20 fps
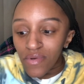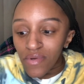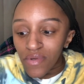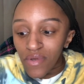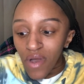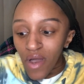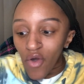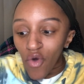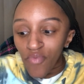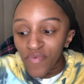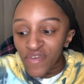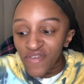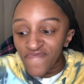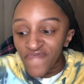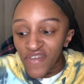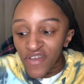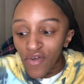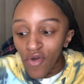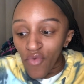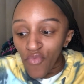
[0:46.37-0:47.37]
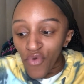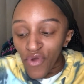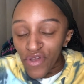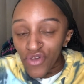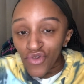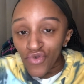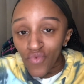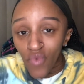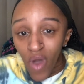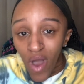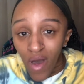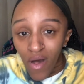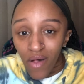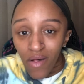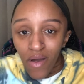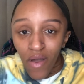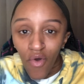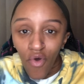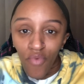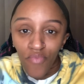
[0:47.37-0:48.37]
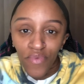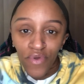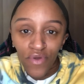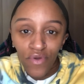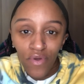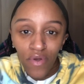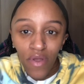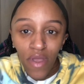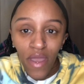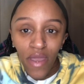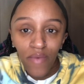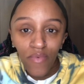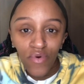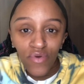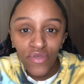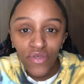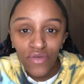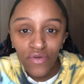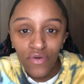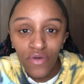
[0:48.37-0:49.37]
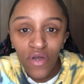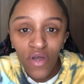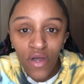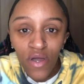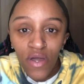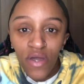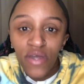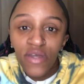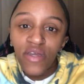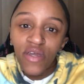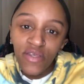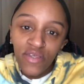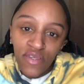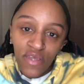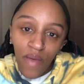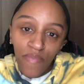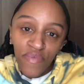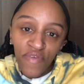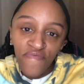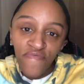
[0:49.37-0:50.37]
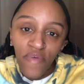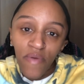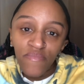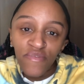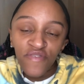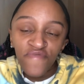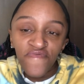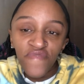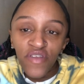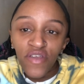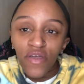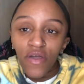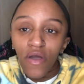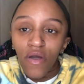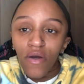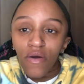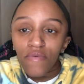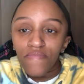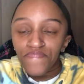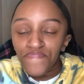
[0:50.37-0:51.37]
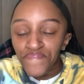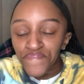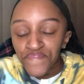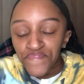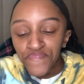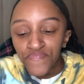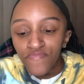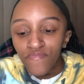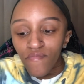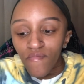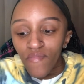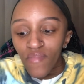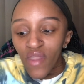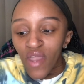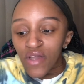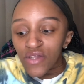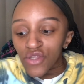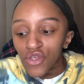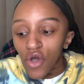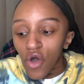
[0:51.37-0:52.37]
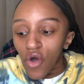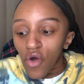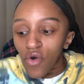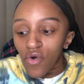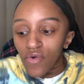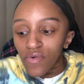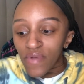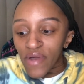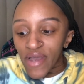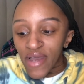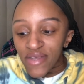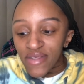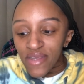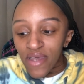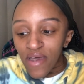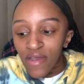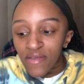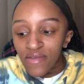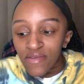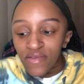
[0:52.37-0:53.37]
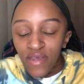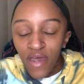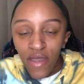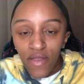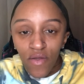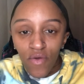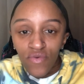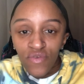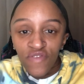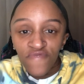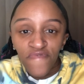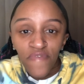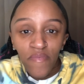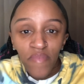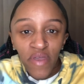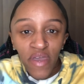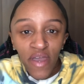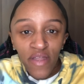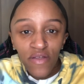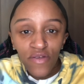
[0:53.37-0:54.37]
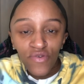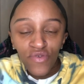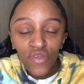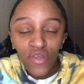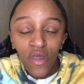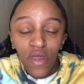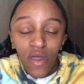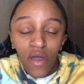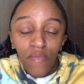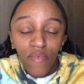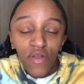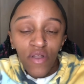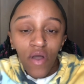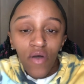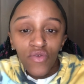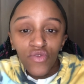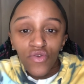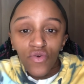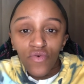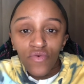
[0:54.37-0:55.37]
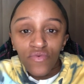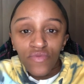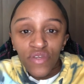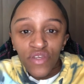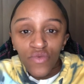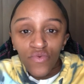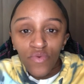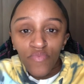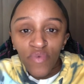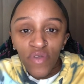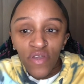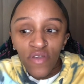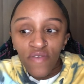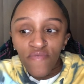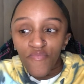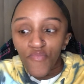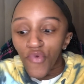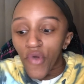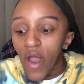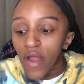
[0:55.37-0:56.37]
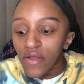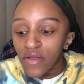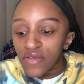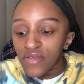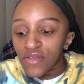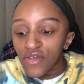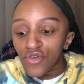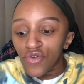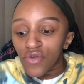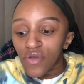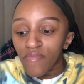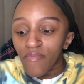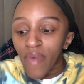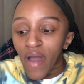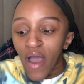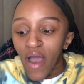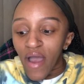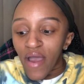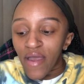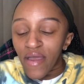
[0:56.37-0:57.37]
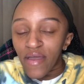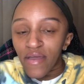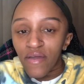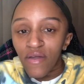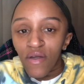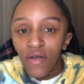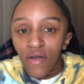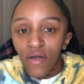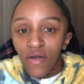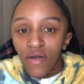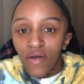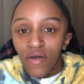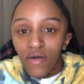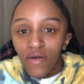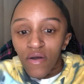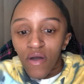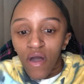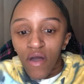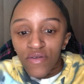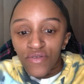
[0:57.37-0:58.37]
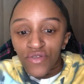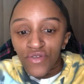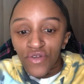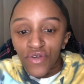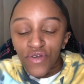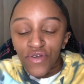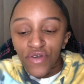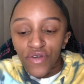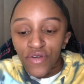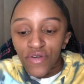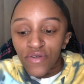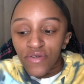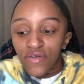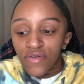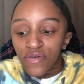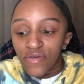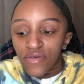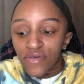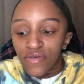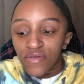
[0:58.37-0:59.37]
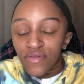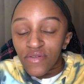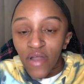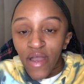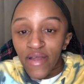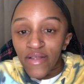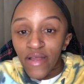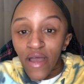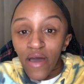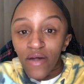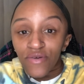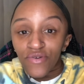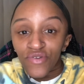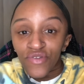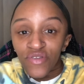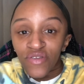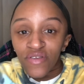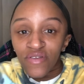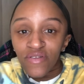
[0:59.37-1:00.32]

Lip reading: I hope this video brings you well. I hope you're able to get something from this video. So, like I said in the title, it's for beginners, but also this will be products that you can buy under $9.